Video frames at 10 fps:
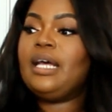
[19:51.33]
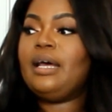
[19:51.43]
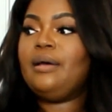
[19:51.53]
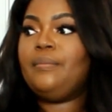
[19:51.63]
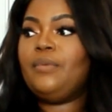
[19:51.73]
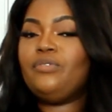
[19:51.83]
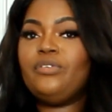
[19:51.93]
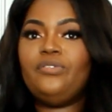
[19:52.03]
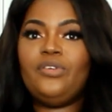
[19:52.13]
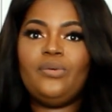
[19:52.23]

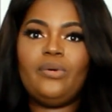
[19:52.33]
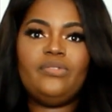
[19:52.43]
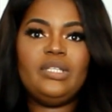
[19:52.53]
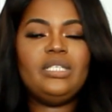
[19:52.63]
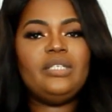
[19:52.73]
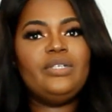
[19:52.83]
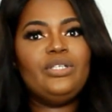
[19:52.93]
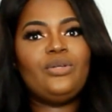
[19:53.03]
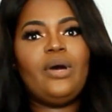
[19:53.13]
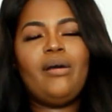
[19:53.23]
review of the
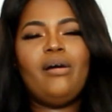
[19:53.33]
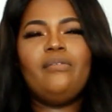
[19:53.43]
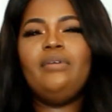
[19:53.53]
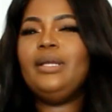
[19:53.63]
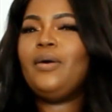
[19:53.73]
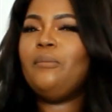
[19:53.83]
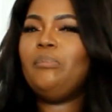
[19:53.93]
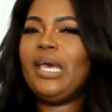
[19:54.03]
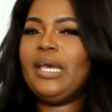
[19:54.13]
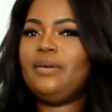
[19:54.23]
series, so I can't really
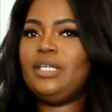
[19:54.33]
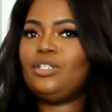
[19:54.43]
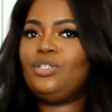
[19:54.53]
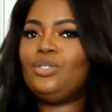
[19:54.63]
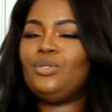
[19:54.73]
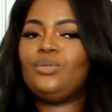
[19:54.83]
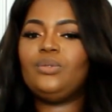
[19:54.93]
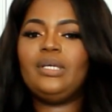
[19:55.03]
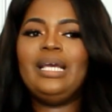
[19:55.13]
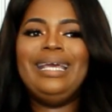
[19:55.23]
compare it
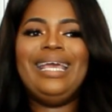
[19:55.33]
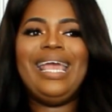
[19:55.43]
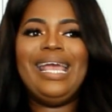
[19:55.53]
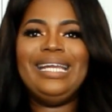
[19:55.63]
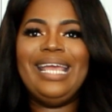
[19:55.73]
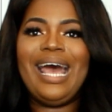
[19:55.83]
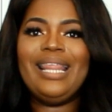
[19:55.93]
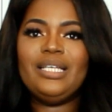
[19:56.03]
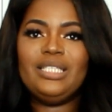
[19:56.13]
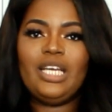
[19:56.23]
to any
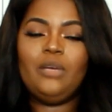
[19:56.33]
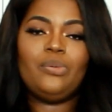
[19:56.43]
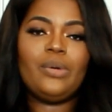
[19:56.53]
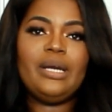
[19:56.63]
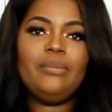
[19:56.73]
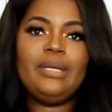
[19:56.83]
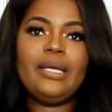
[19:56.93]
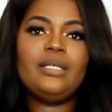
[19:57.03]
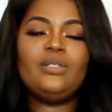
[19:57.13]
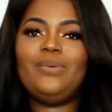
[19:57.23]
other shapewear
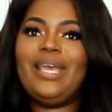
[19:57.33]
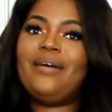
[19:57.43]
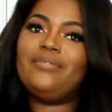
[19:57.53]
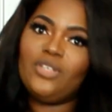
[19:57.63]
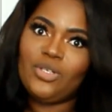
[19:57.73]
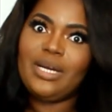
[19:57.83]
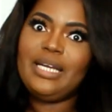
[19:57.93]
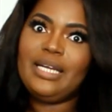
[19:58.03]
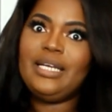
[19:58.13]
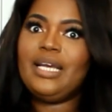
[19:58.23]
because we haven't
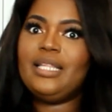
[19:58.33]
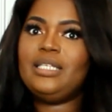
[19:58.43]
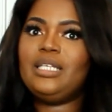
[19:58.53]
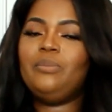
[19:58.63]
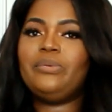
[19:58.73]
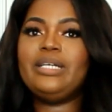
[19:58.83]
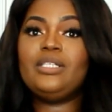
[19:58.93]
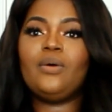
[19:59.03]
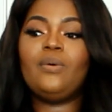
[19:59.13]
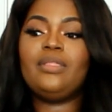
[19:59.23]
tried any other shapewear.
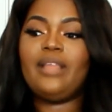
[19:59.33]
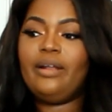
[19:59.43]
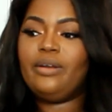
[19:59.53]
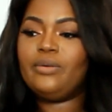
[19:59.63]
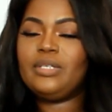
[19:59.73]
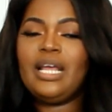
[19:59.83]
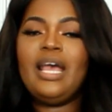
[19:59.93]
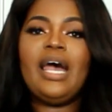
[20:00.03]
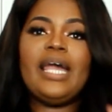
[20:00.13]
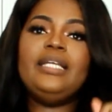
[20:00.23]
So on that note,
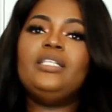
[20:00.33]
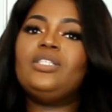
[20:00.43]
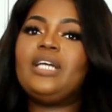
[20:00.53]
I need you